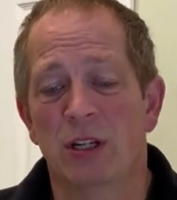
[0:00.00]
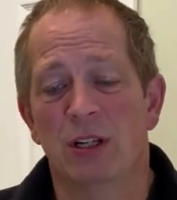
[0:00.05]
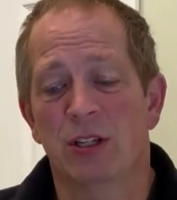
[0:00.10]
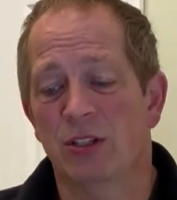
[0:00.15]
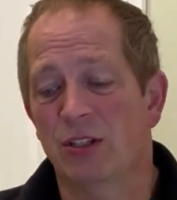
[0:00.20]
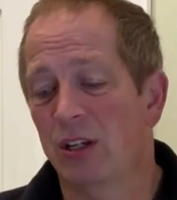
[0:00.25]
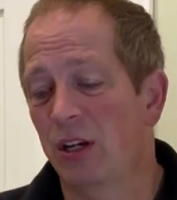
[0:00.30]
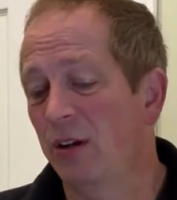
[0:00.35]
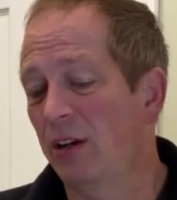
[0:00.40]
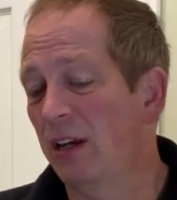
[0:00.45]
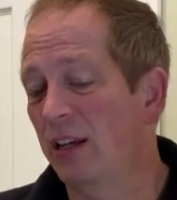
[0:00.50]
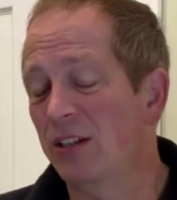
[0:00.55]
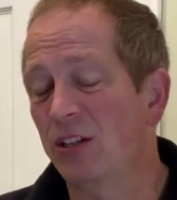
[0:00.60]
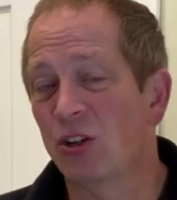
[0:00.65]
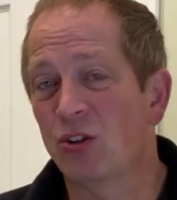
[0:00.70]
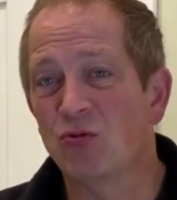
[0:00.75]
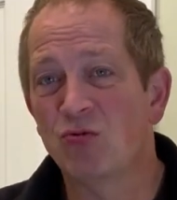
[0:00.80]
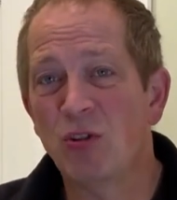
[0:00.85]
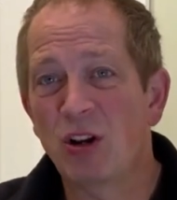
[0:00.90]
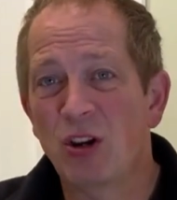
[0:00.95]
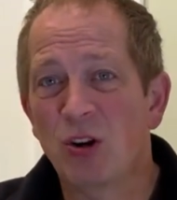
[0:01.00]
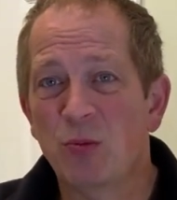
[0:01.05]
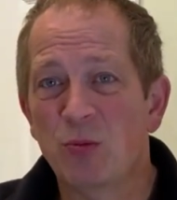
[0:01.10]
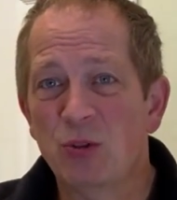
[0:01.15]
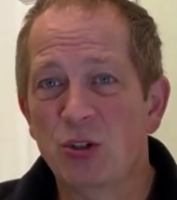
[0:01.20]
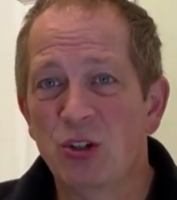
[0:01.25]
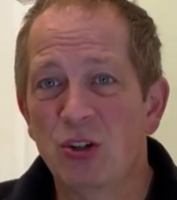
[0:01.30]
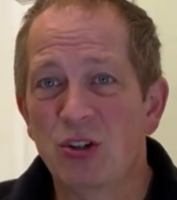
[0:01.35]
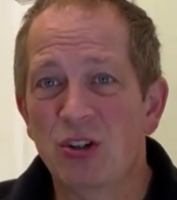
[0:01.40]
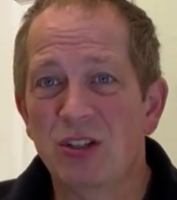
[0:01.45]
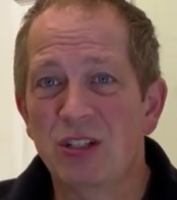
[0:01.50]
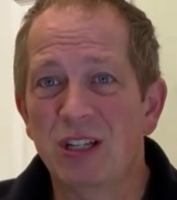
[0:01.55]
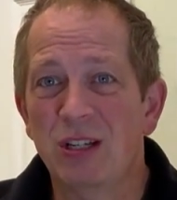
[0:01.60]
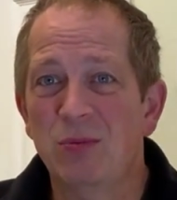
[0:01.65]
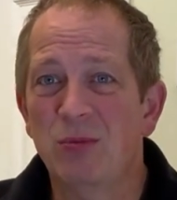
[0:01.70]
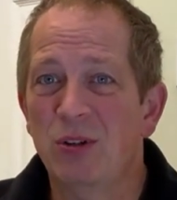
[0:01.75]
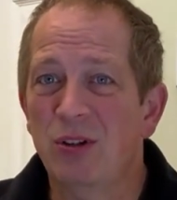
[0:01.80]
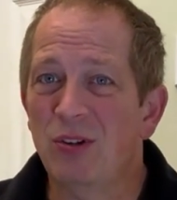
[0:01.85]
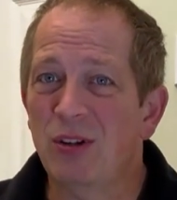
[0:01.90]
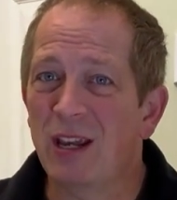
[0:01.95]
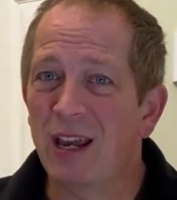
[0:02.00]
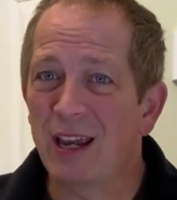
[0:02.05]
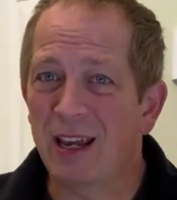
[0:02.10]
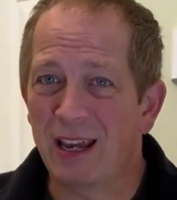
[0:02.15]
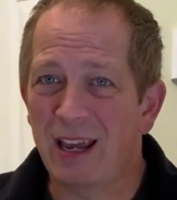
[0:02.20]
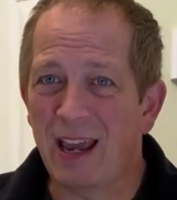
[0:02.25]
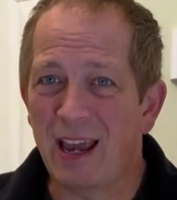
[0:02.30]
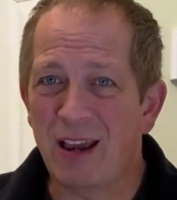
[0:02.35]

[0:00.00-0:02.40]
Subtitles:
So it's a great opportunity when you can't get